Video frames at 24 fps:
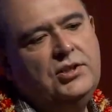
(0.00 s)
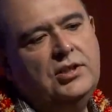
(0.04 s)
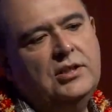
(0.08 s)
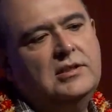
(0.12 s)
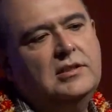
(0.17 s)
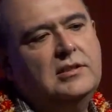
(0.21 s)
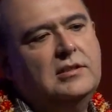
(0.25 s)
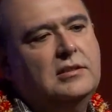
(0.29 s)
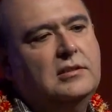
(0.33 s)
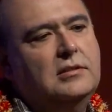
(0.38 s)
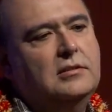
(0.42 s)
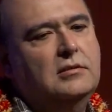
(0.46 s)

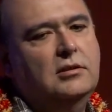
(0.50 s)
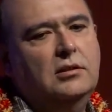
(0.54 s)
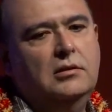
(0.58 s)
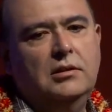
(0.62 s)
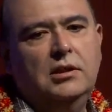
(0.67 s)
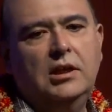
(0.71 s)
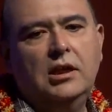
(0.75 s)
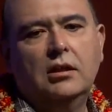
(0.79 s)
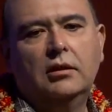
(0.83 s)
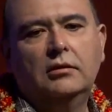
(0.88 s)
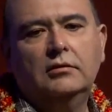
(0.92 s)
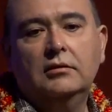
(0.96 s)
just,
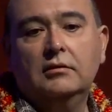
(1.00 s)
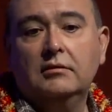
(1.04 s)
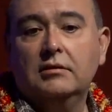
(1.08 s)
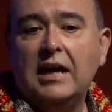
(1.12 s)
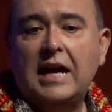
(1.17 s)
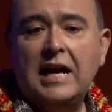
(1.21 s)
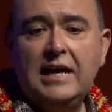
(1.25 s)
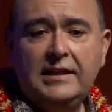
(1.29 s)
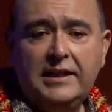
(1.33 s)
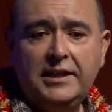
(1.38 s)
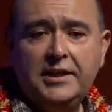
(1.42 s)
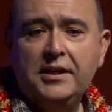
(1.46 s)

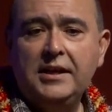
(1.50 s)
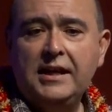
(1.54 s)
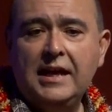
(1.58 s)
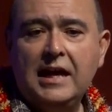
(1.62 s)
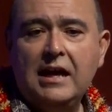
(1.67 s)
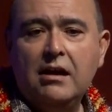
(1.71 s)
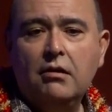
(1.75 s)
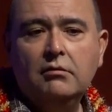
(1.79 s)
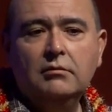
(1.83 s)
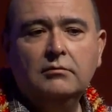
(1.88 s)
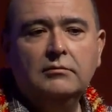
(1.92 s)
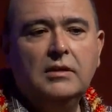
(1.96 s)
I need it
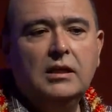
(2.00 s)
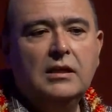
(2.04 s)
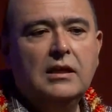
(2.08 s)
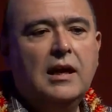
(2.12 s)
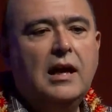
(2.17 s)
now,